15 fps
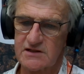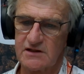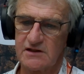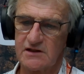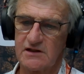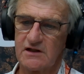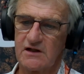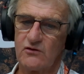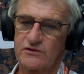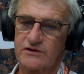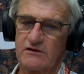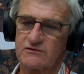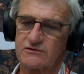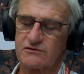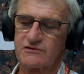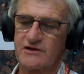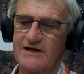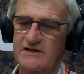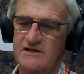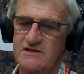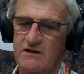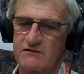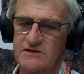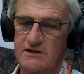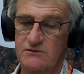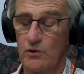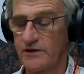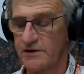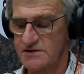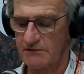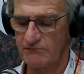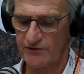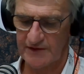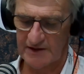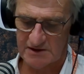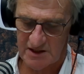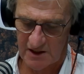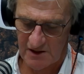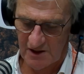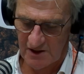the Horticultural Trades Association, well, there's several things.